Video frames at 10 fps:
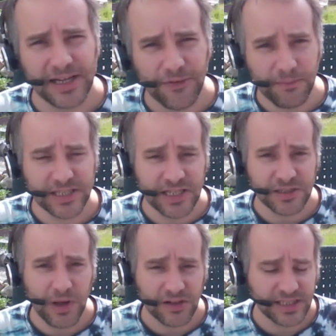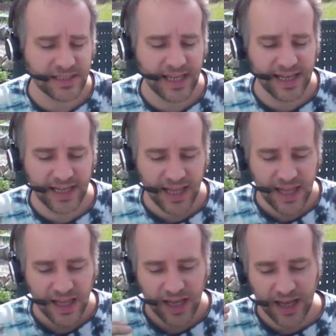different business models and
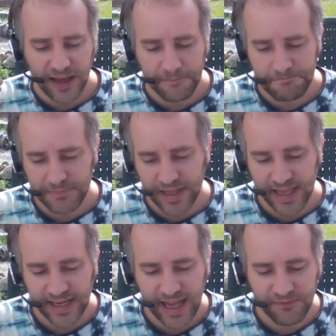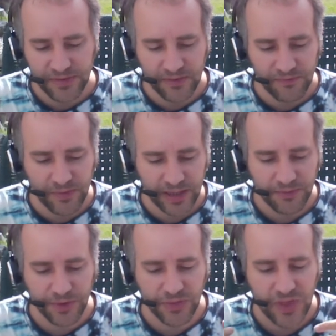have very different